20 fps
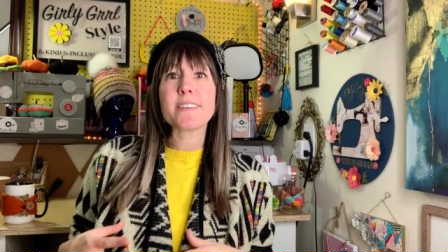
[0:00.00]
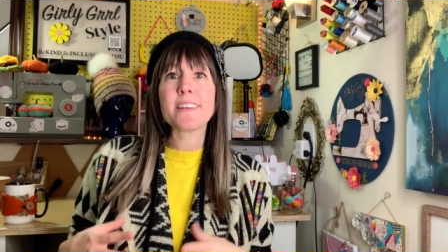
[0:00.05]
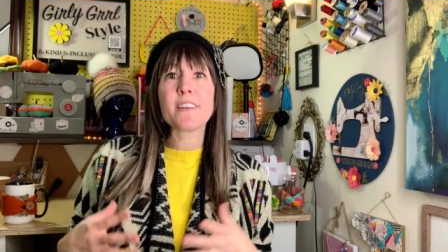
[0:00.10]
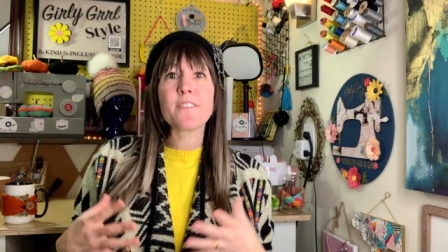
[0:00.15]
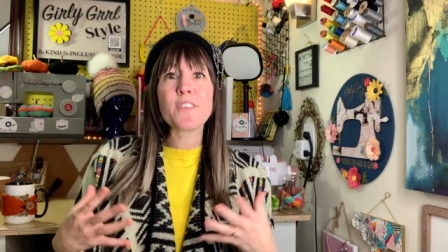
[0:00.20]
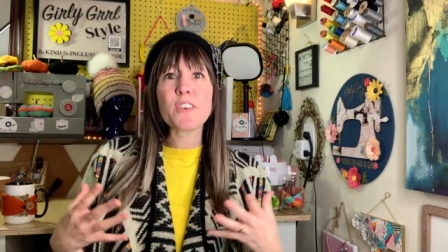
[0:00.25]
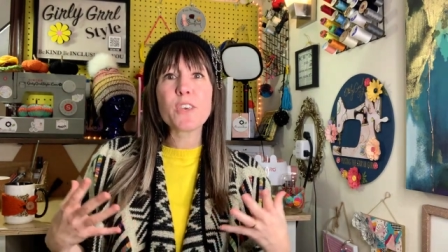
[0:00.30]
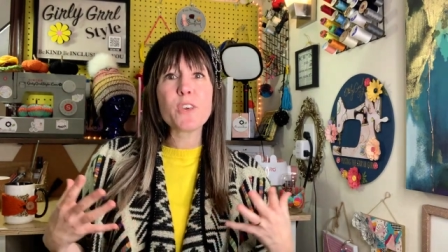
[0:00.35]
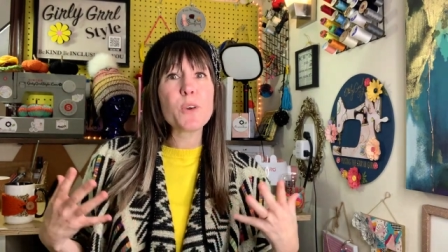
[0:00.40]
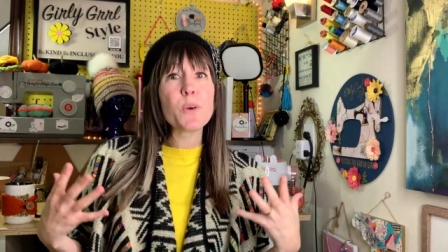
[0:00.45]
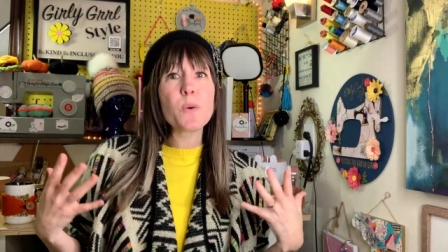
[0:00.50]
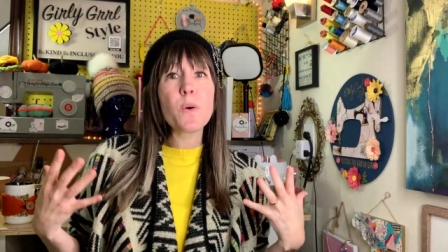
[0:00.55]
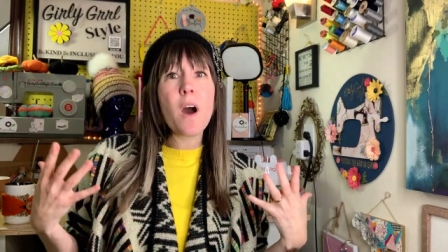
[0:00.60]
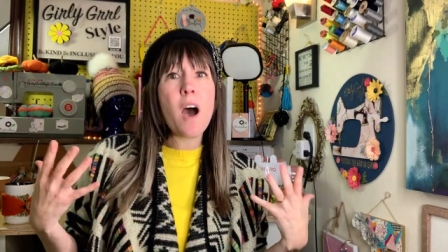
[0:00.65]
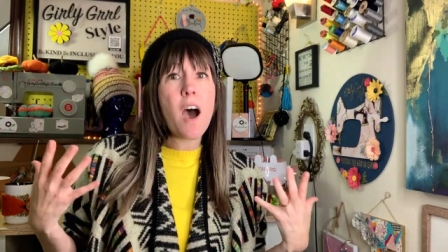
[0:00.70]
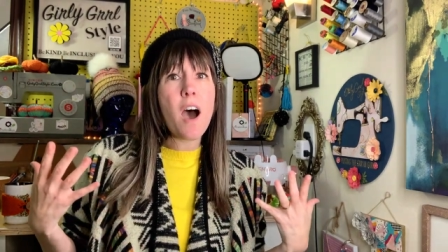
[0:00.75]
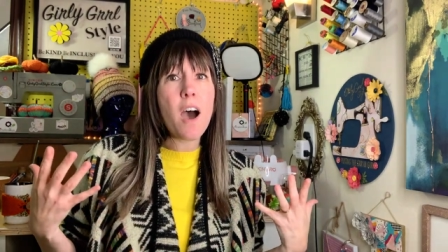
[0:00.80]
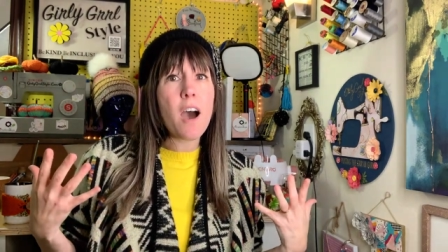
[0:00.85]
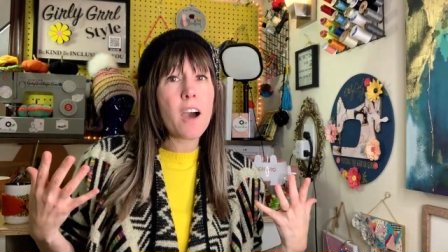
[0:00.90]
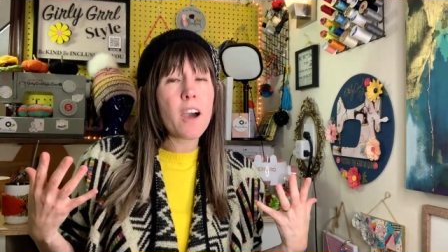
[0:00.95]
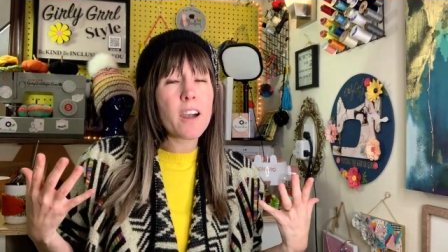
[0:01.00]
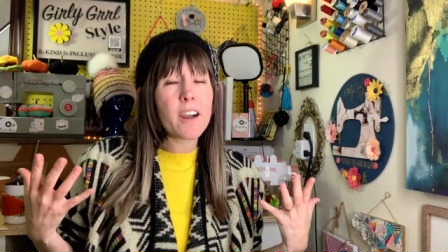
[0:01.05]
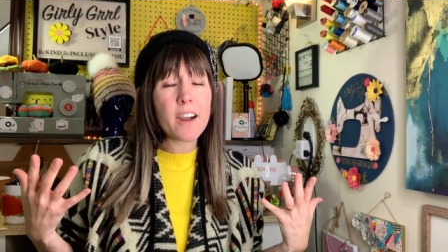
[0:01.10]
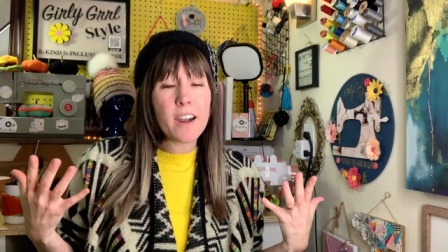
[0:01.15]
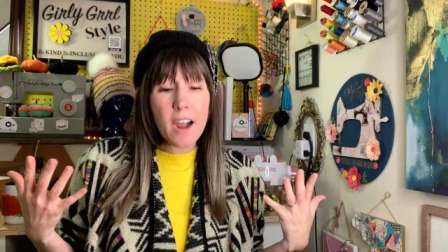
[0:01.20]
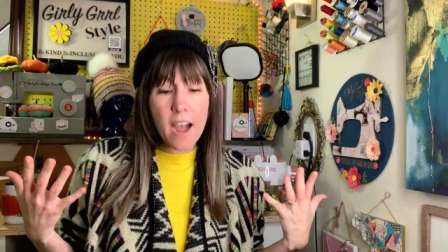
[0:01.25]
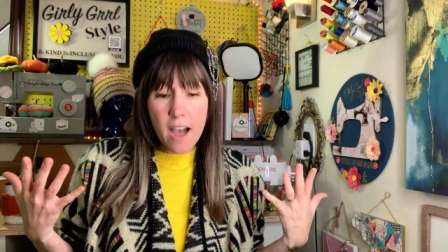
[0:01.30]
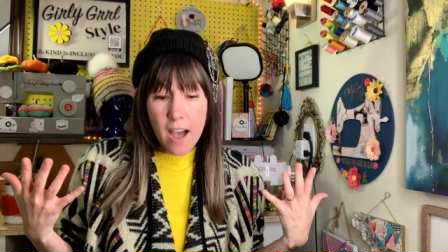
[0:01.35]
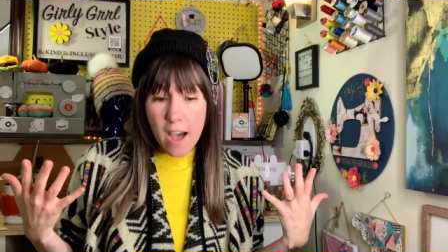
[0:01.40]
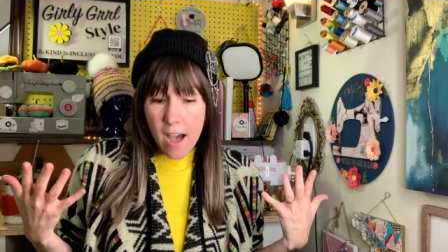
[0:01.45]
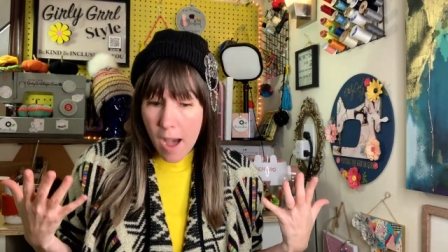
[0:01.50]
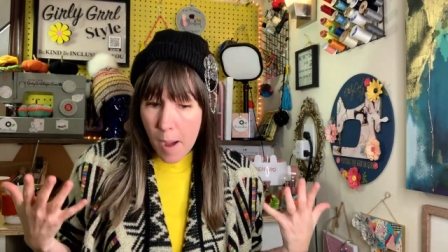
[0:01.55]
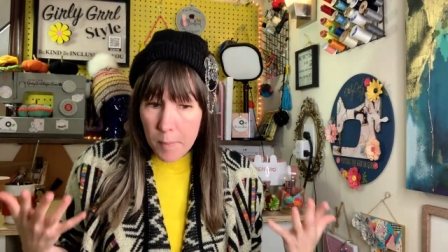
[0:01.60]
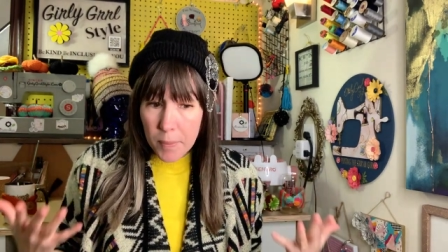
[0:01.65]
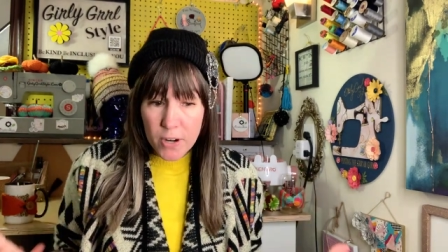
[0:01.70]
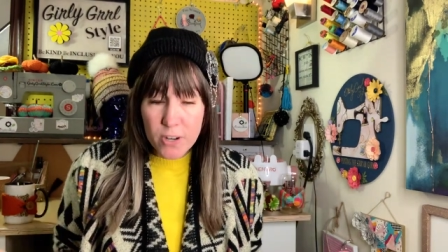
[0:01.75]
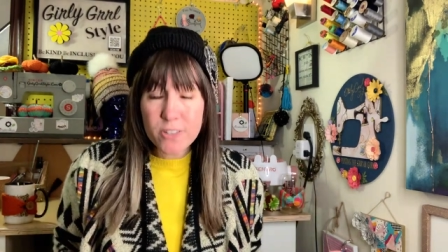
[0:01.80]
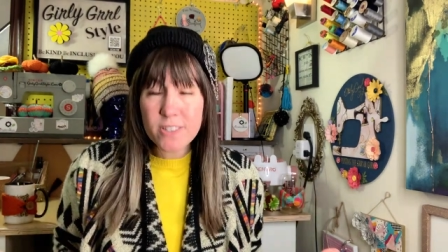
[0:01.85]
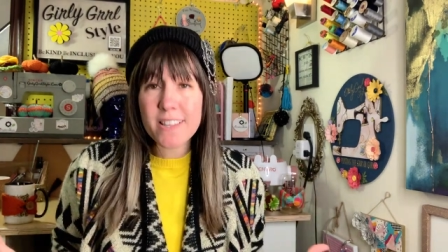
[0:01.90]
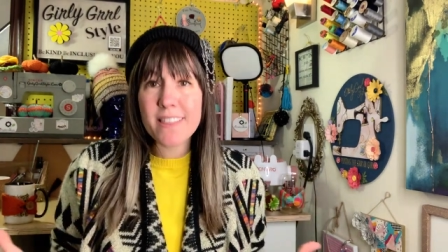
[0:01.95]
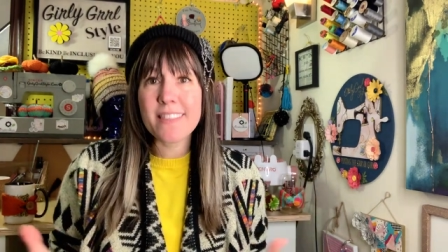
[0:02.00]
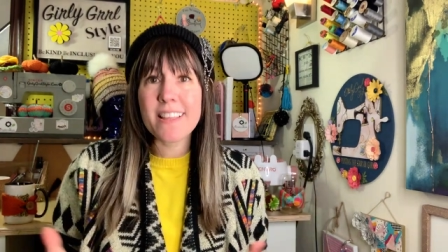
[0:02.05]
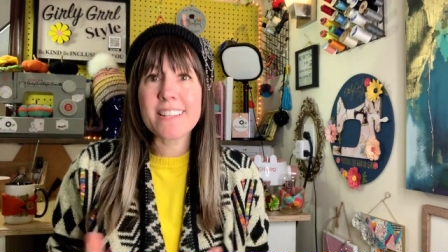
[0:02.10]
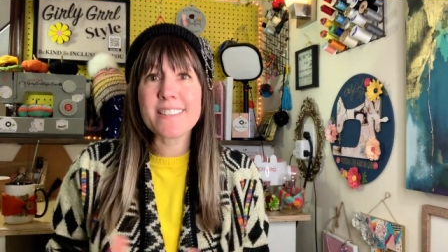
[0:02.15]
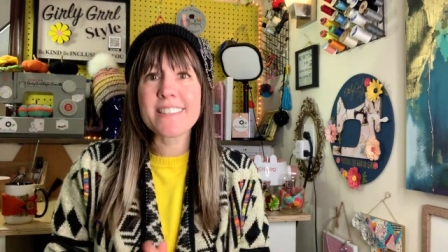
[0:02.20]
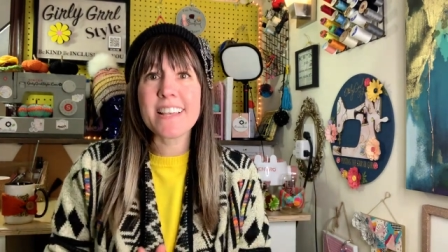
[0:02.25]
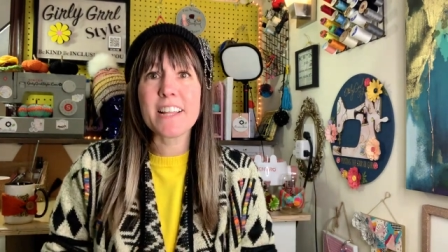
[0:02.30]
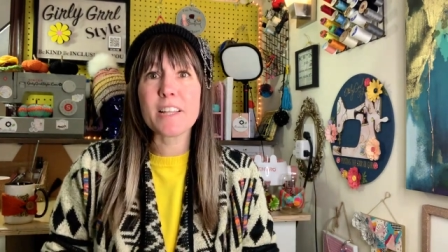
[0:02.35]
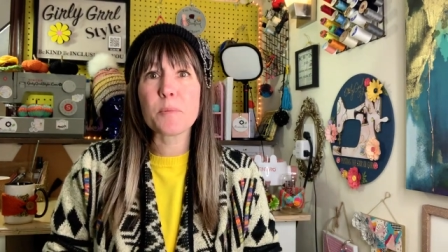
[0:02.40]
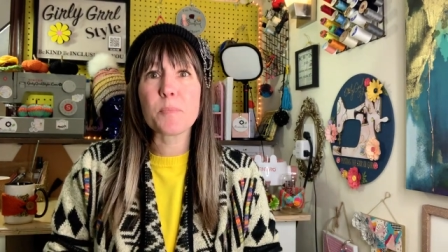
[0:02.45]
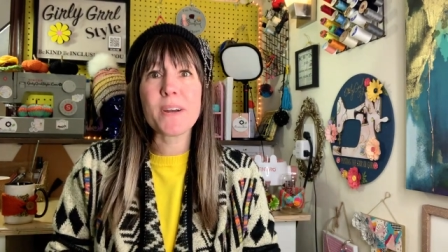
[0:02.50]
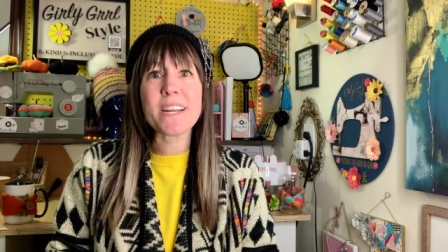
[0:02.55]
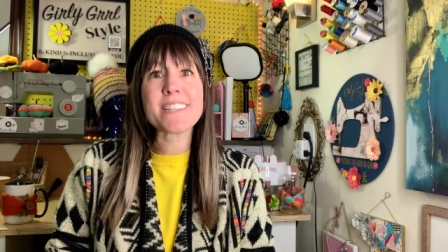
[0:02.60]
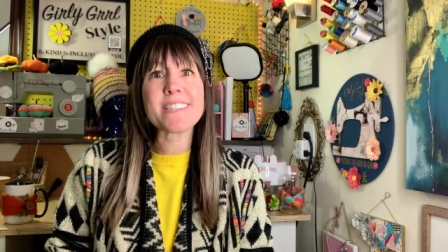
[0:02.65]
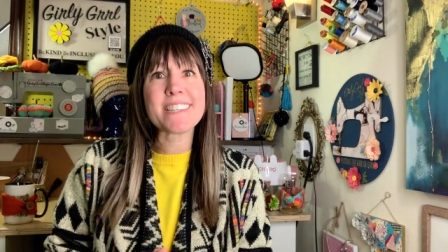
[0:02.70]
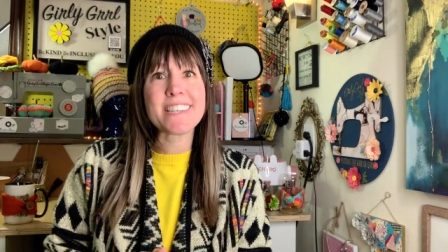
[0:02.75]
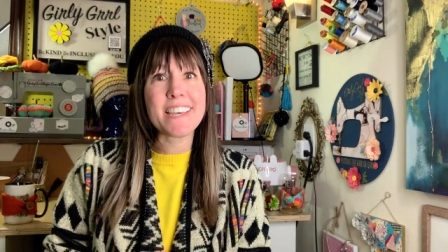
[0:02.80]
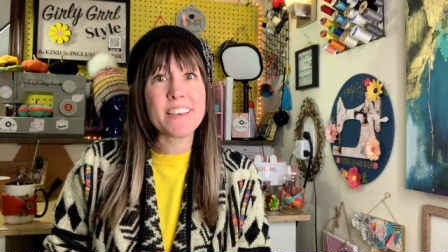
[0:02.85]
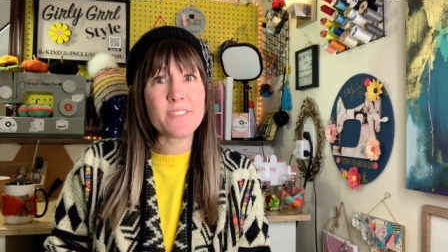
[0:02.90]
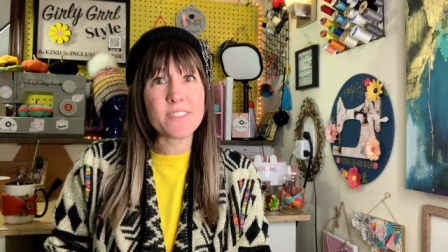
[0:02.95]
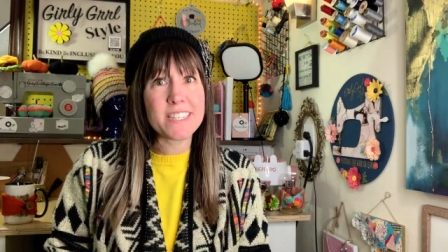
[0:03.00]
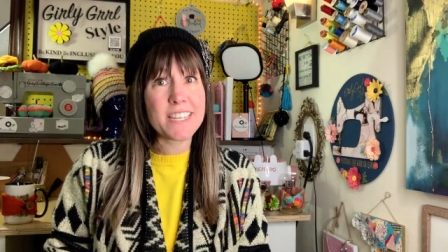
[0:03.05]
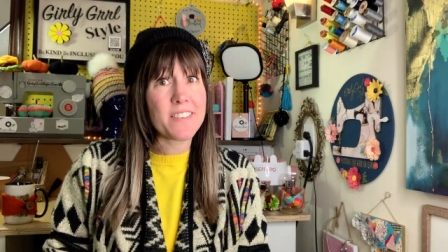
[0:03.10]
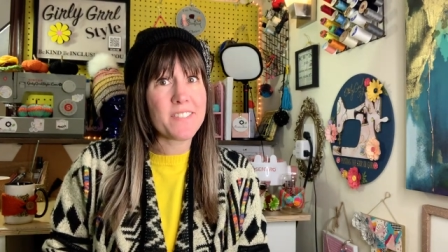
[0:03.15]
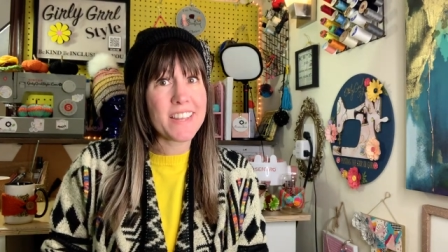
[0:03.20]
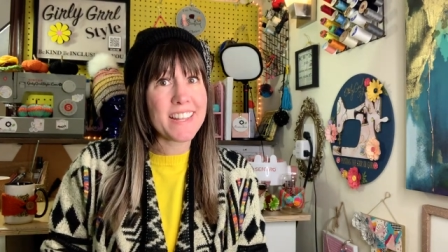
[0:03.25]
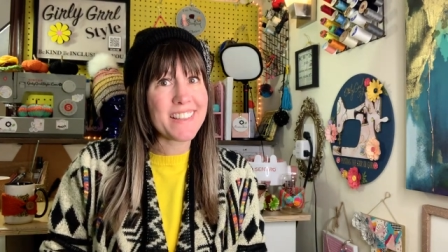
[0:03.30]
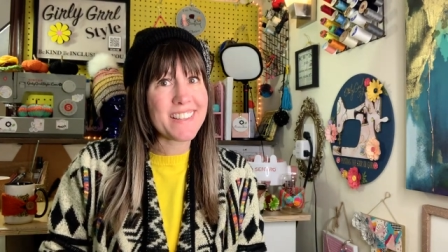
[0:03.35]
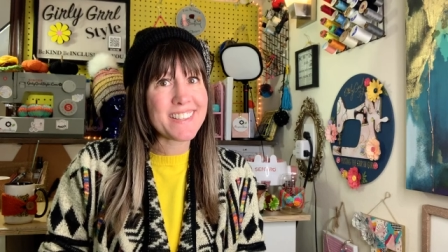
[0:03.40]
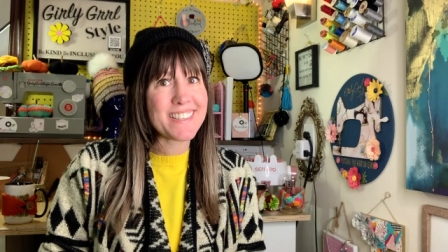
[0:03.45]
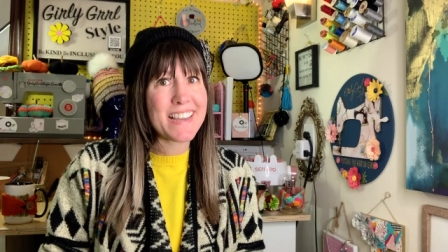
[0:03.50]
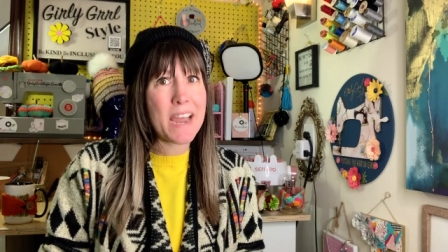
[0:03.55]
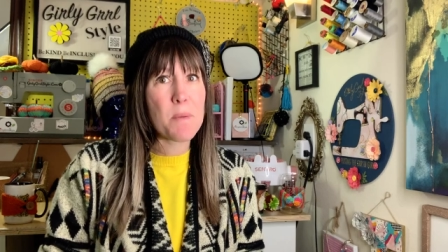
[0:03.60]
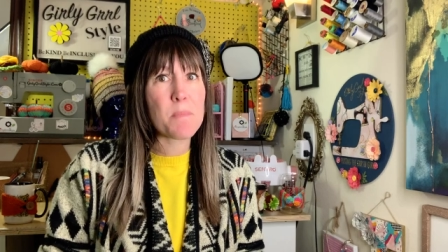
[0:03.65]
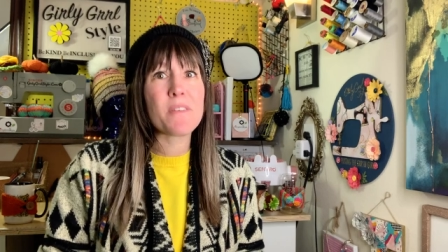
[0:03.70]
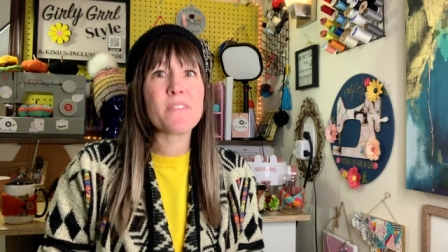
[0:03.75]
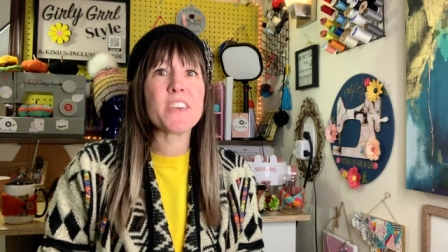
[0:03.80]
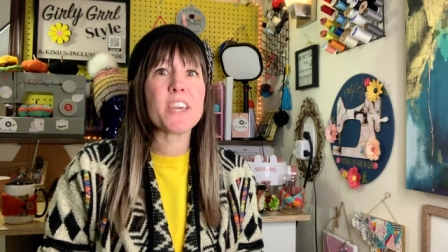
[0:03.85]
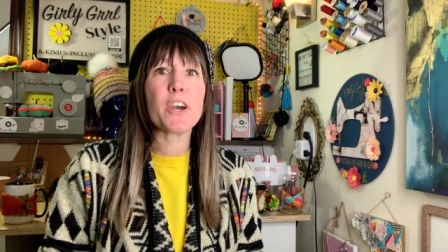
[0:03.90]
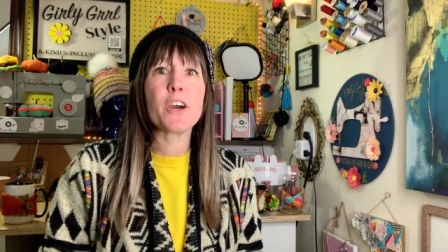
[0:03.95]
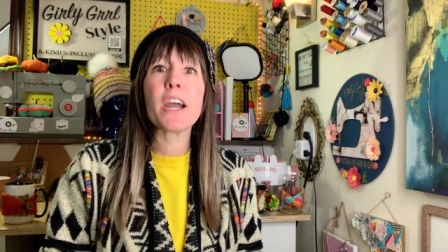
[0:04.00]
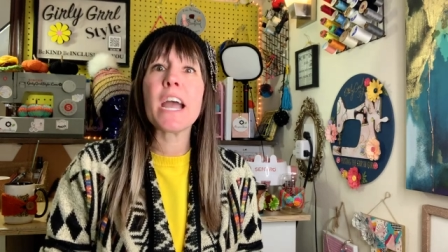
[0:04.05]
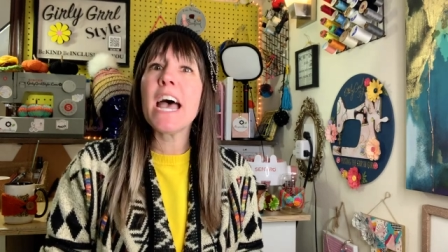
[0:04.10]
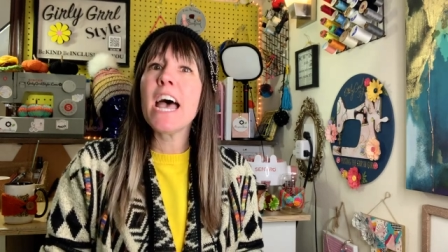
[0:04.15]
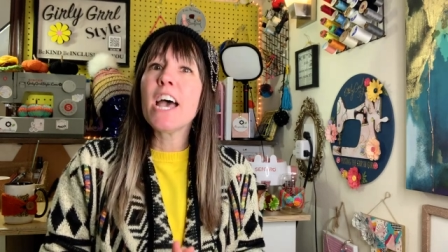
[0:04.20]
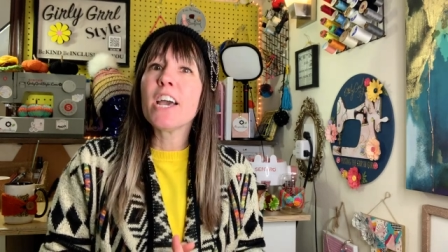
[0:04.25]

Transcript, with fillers: and if you are a person that celebrates gift giving this time of year,